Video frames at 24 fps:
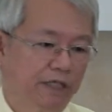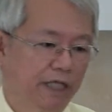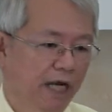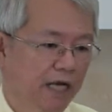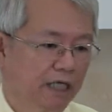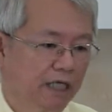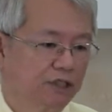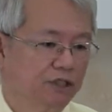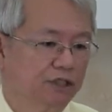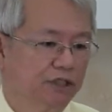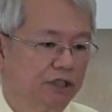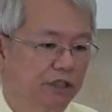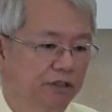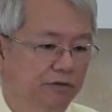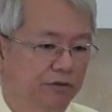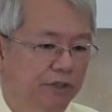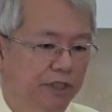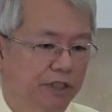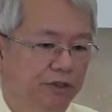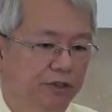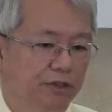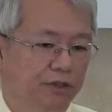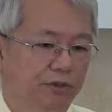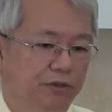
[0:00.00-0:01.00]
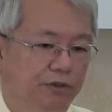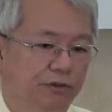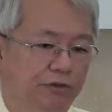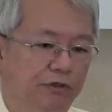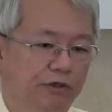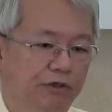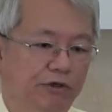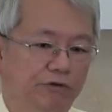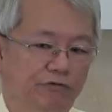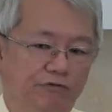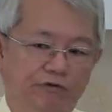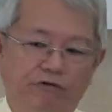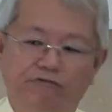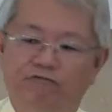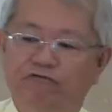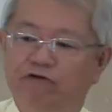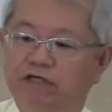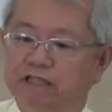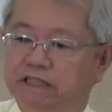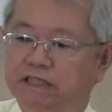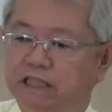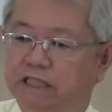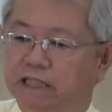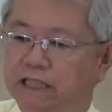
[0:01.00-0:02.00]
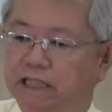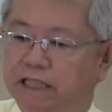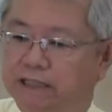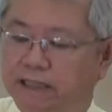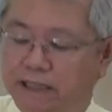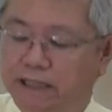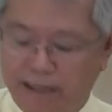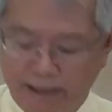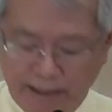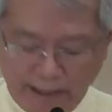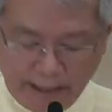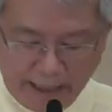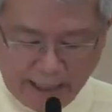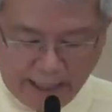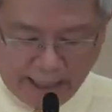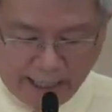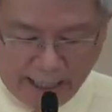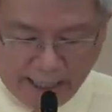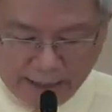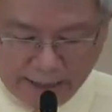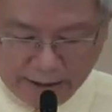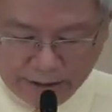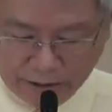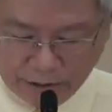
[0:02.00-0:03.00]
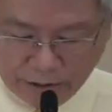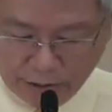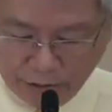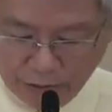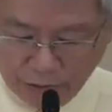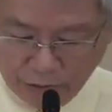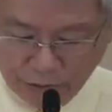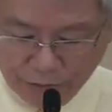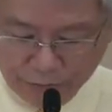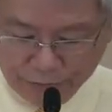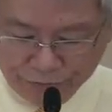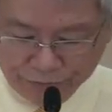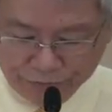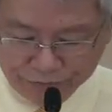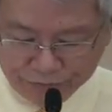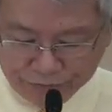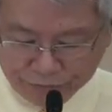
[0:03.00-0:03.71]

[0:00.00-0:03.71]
the luxury to revisit it and to